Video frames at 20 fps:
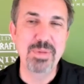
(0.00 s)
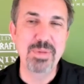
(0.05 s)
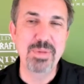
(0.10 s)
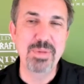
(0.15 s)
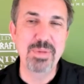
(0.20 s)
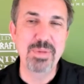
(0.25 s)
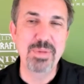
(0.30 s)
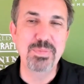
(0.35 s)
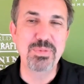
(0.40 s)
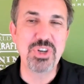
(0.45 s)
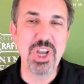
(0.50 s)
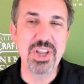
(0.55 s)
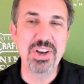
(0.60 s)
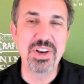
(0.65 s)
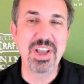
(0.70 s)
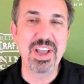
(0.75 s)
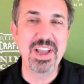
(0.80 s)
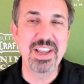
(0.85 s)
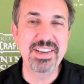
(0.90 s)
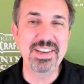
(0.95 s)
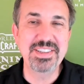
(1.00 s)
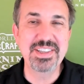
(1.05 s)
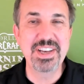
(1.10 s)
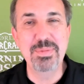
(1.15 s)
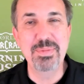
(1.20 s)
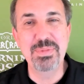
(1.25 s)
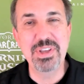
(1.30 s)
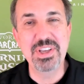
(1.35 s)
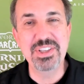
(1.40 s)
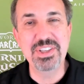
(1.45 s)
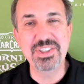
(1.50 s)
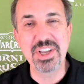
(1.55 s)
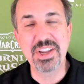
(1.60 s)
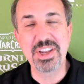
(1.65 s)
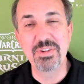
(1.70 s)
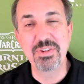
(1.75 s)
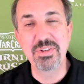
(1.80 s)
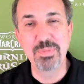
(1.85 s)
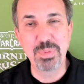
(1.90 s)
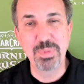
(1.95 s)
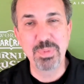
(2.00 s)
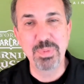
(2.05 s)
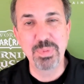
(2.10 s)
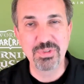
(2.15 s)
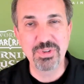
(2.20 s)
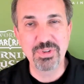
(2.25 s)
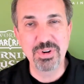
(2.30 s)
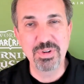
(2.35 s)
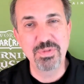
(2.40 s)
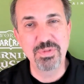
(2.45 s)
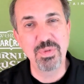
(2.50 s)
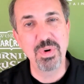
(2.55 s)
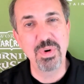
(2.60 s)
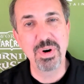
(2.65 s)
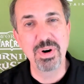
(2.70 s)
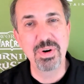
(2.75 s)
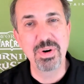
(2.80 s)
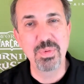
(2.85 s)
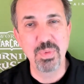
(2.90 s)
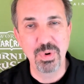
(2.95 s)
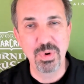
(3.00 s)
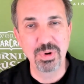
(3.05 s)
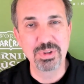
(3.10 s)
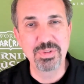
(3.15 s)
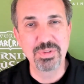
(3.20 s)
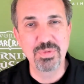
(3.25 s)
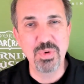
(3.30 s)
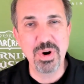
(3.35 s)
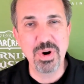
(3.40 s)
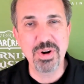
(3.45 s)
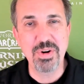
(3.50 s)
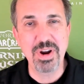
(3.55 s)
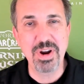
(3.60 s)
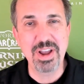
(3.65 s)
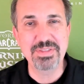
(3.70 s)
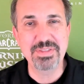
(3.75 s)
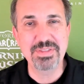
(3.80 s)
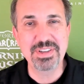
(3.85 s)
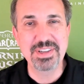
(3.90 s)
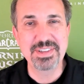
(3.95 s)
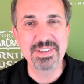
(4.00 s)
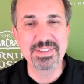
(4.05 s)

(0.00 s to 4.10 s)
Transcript: So I'm John Hight, and I'm the executive producer for World of Warcraft.